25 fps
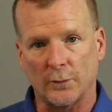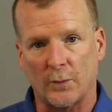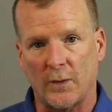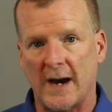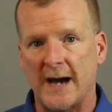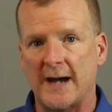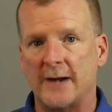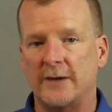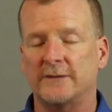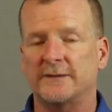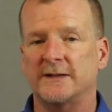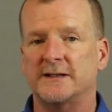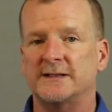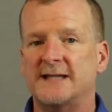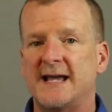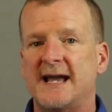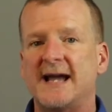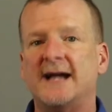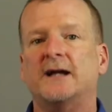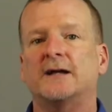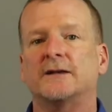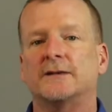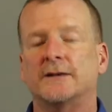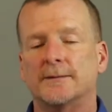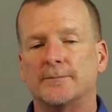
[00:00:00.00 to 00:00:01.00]
wider the
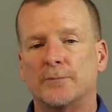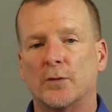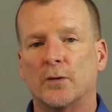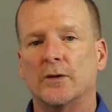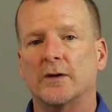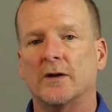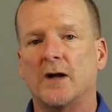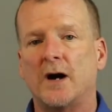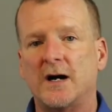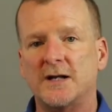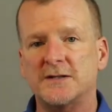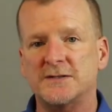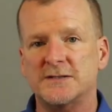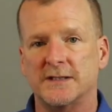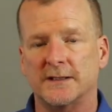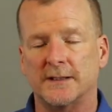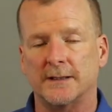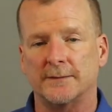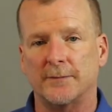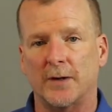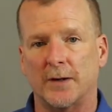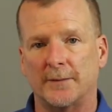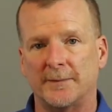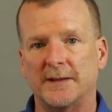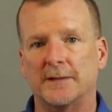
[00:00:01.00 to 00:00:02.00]
deck, the more lawns he can
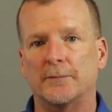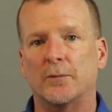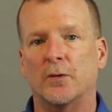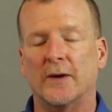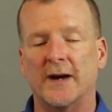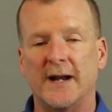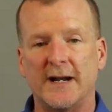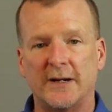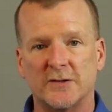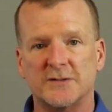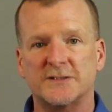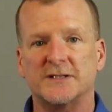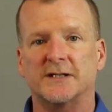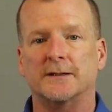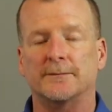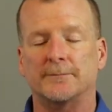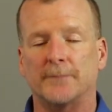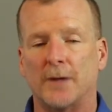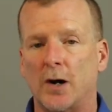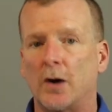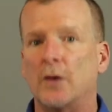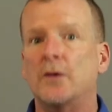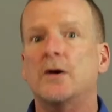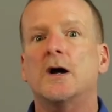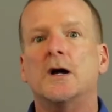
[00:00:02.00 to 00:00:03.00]
mow, the more acres he can
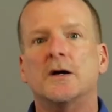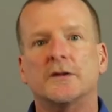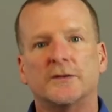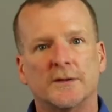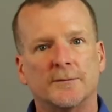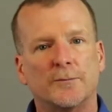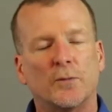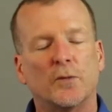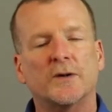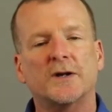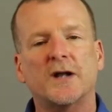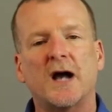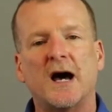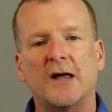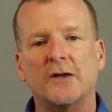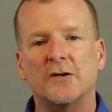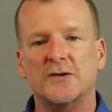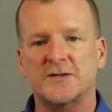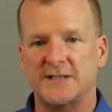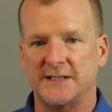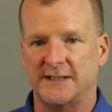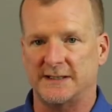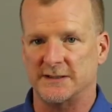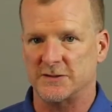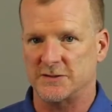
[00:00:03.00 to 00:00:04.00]
mow, the more
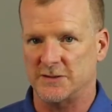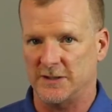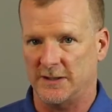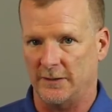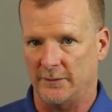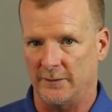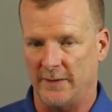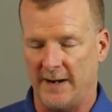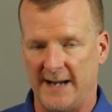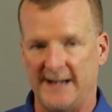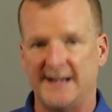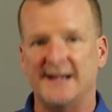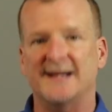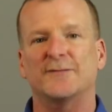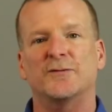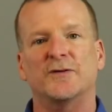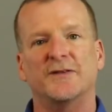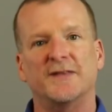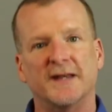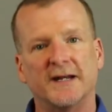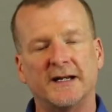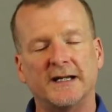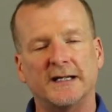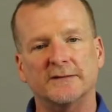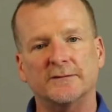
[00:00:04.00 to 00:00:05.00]
dollars he can generate
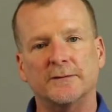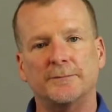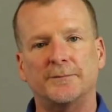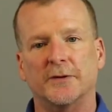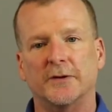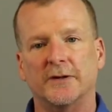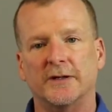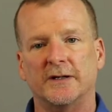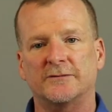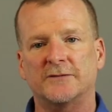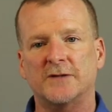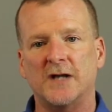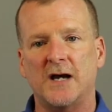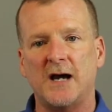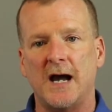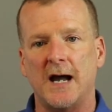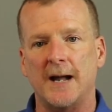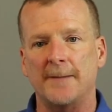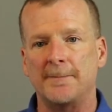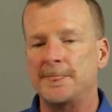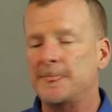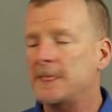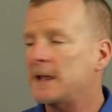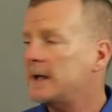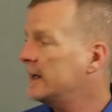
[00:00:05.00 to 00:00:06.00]
within a given period of time.
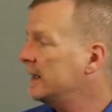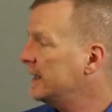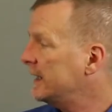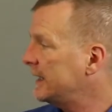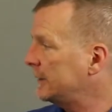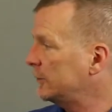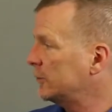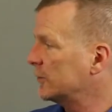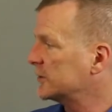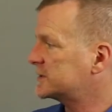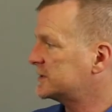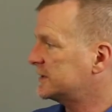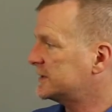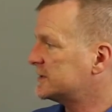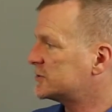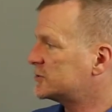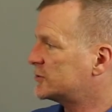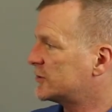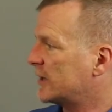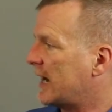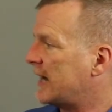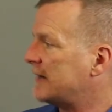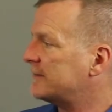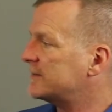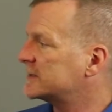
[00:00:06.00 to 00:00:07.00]
He looks at his
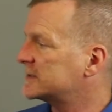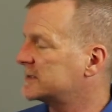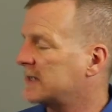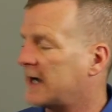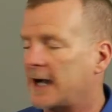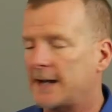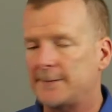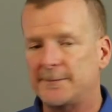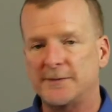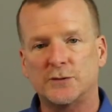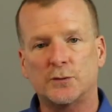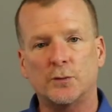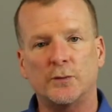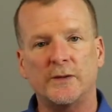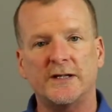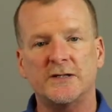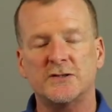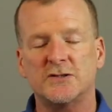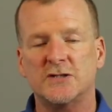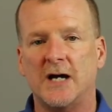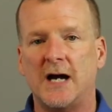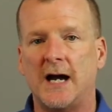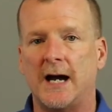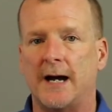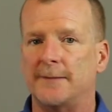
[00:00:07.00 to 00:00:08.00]
driving time between
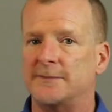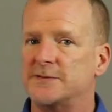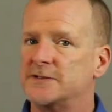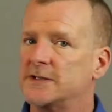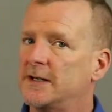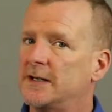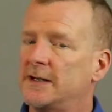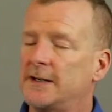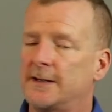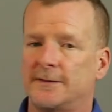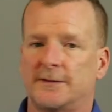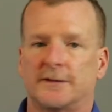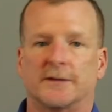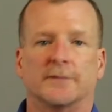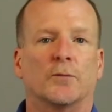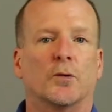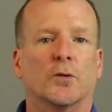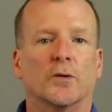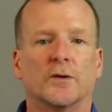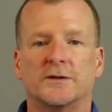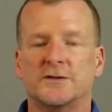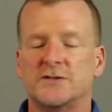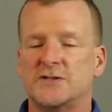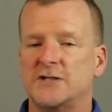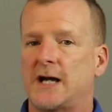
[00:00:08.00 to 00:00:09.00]
jobs. The
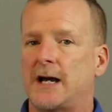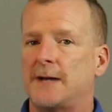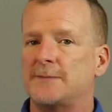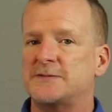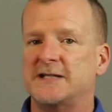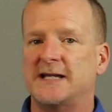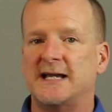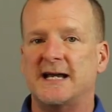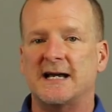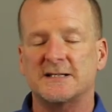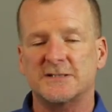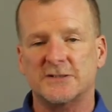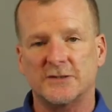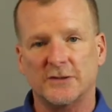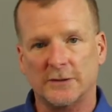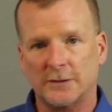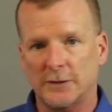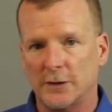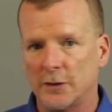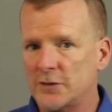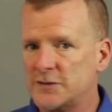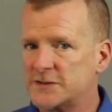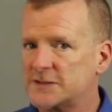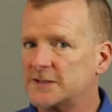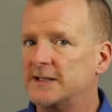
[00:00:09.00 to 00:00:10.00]
more jobs he has that are
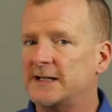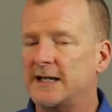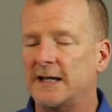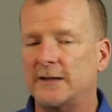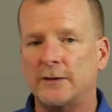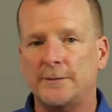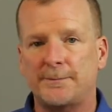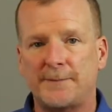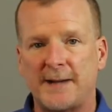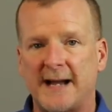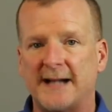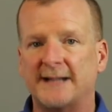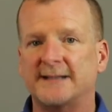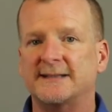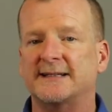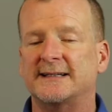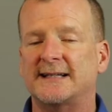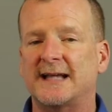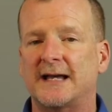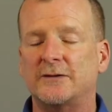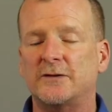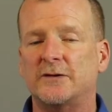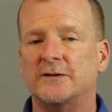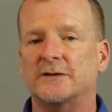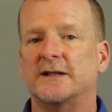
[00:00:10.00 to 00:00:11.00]
close together, packed
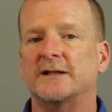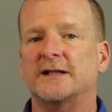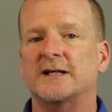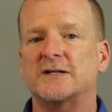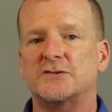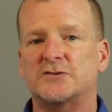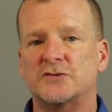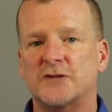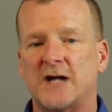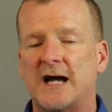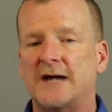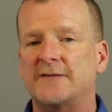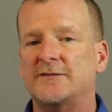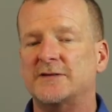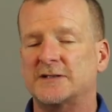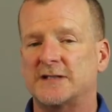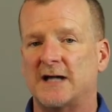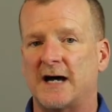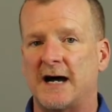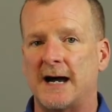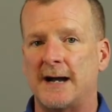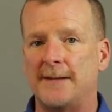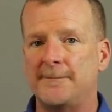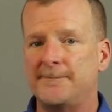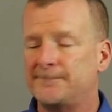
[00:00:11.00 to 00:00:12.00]
together, the less driving
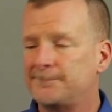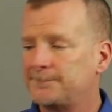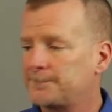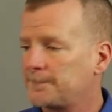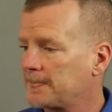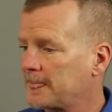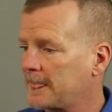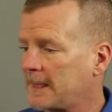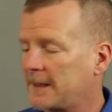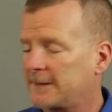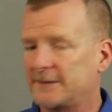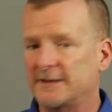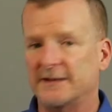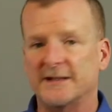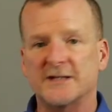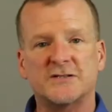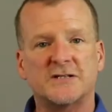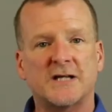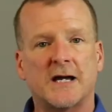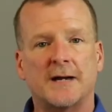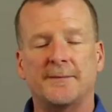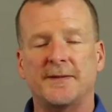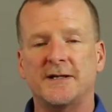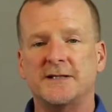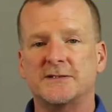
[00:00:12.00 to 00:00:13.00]
time, the less
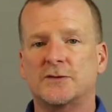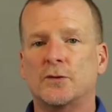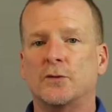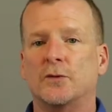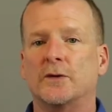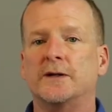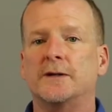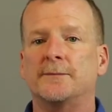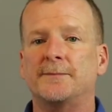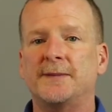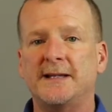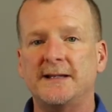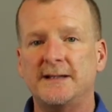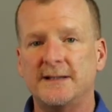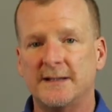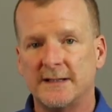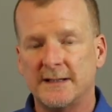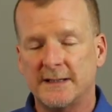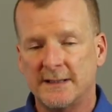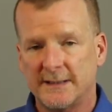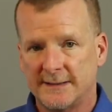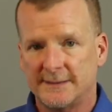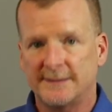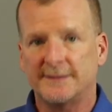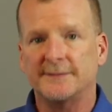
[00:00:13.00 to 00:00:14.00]
time he's going to be,
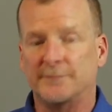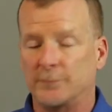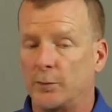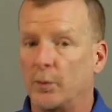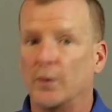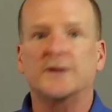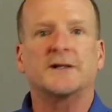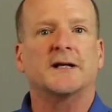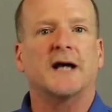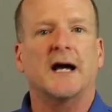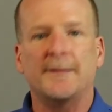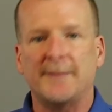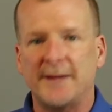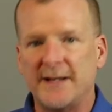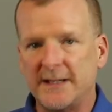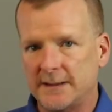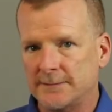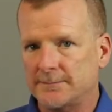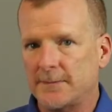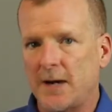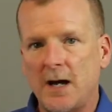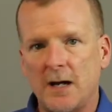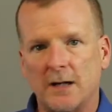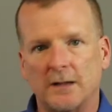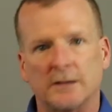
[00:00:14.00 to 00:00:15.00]
the more time he can
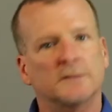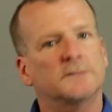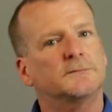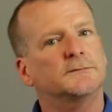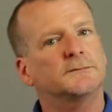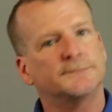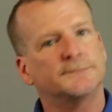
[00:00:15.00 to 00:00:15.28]
mow.